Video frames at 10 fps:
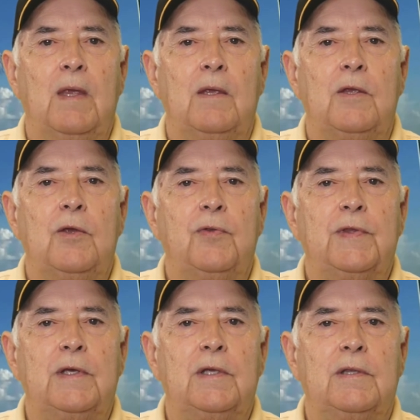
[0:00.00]
You
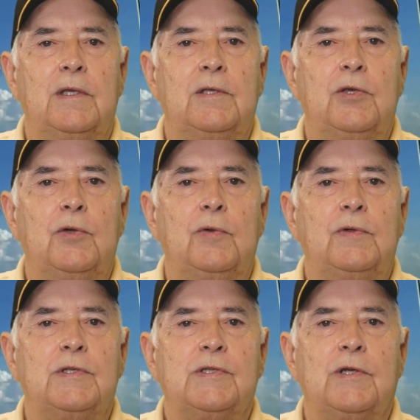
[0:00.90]
think that you
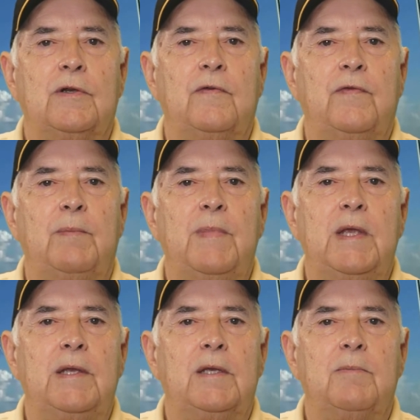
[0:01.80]
deserve
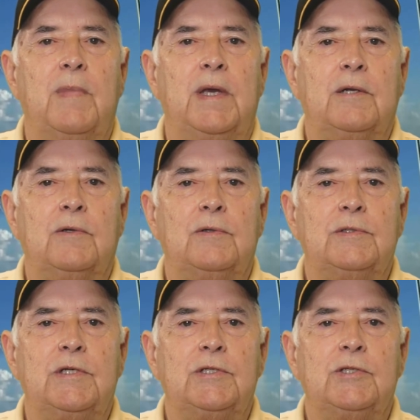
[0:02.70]
immediate medical
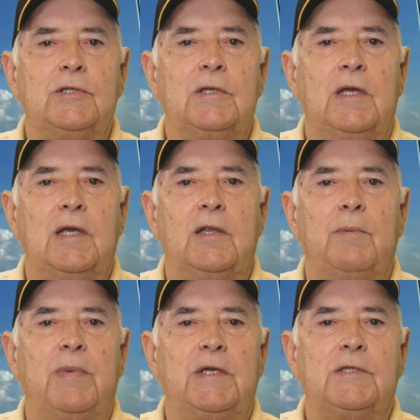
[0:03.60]
attention and the
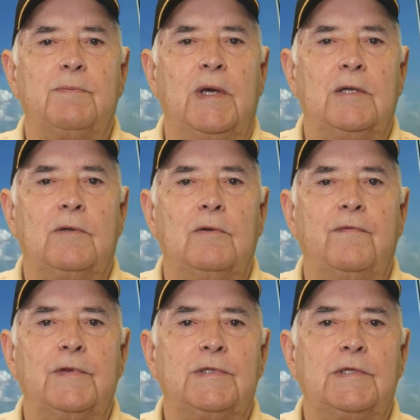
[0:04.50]
best medical
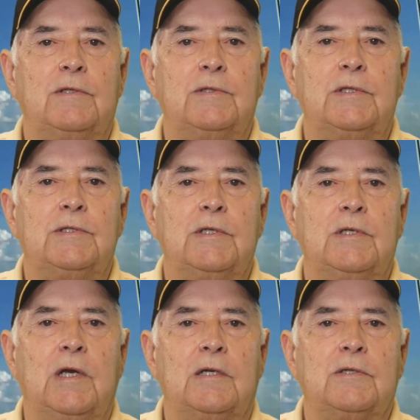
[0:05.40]
facilities and
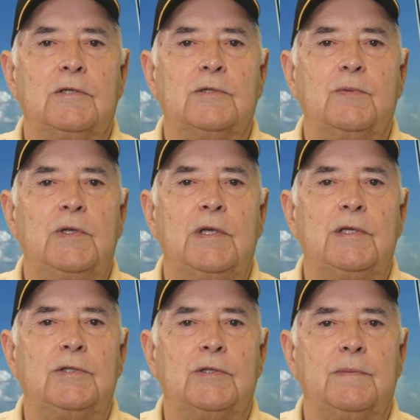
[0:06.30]
doctors when
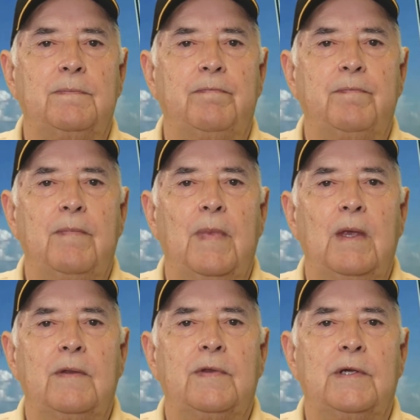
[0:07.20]
injured.
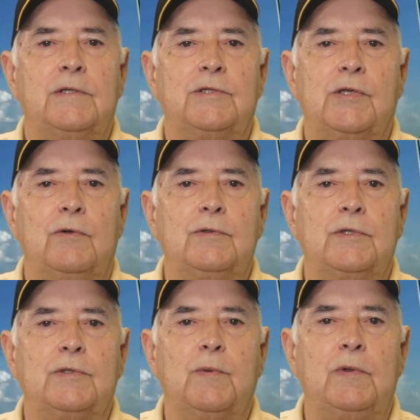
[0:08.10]
There are
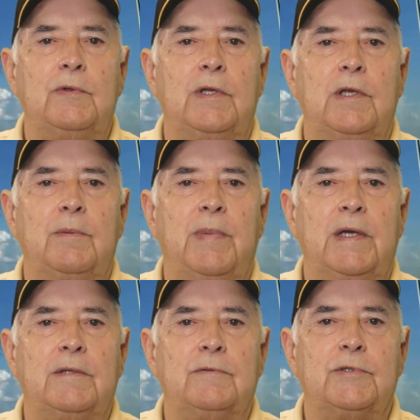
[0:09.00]
soldiers wounded in
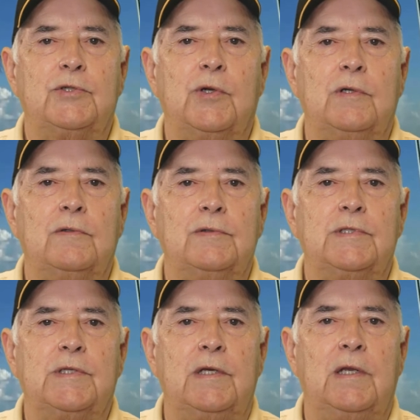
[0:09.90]
battle struggle to
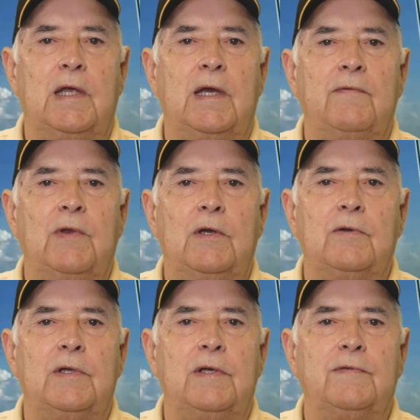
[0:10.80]
stay alive long
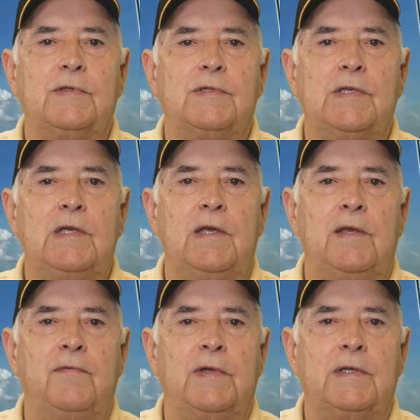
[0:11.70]
enough to see
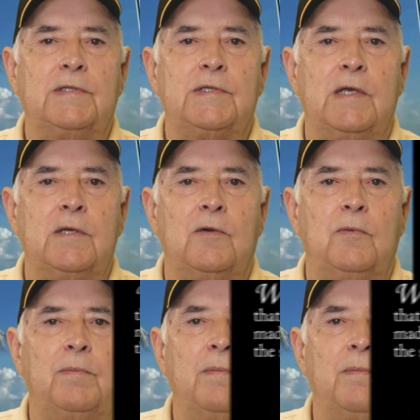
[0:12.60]
even a single